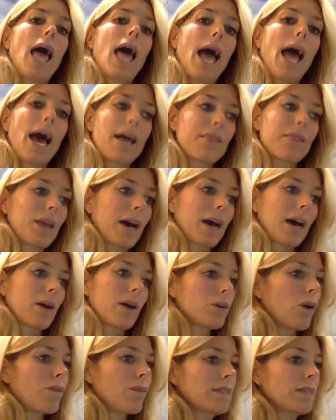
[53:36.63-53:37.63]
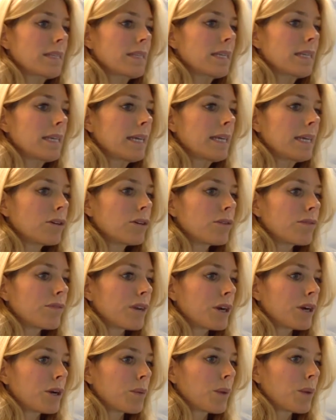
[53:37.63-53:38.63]
and that will obviously heal
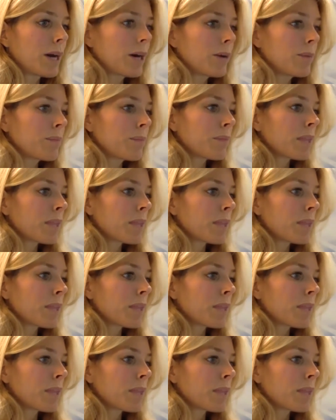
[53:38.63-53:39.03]
very well.